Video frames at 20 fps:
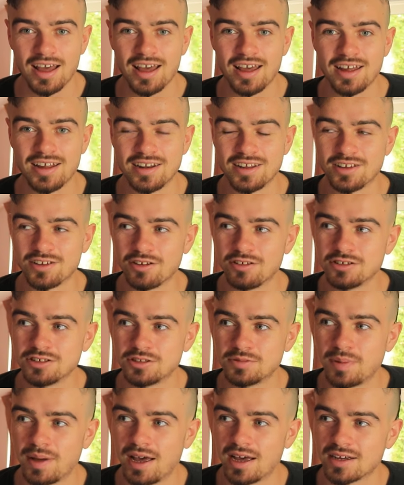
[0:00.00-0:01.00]
And it
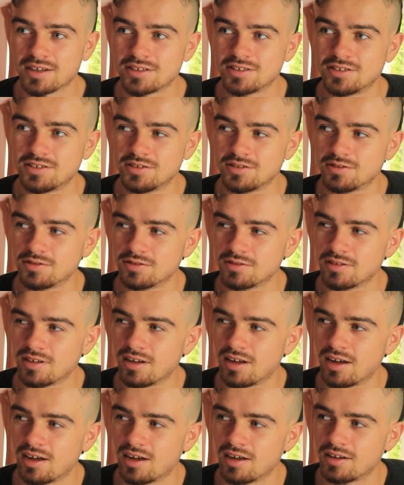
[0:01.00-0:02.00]
goes back to
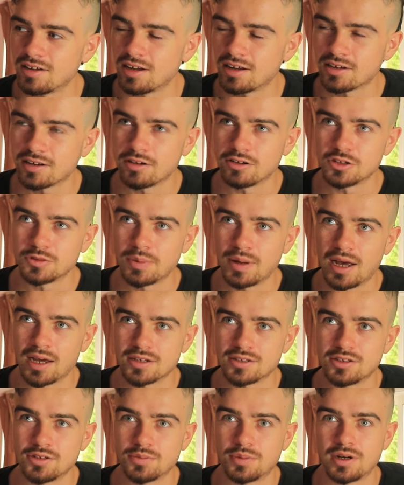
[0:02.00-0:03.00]
uh, not goes
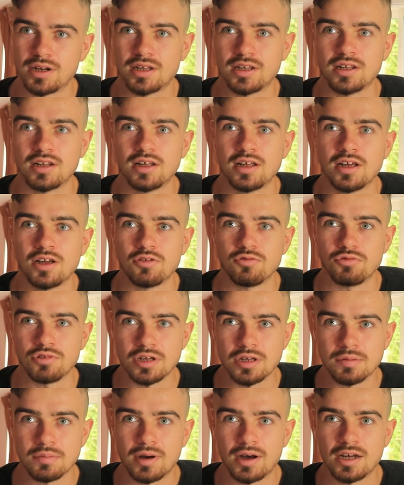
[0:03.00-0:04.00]
back to, but it
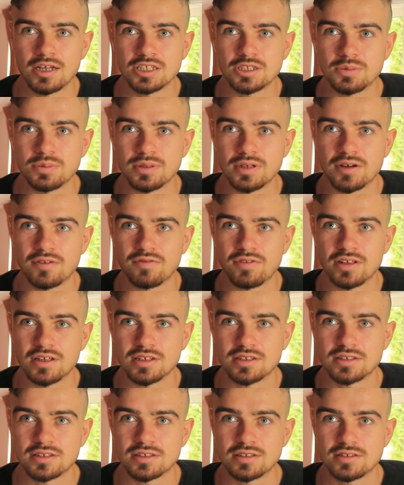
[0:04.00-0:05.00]
reminds me of
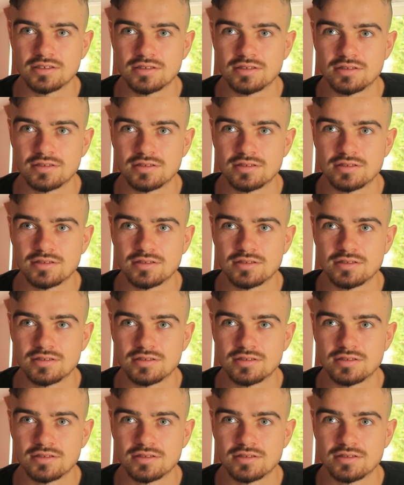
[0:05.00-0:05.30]
this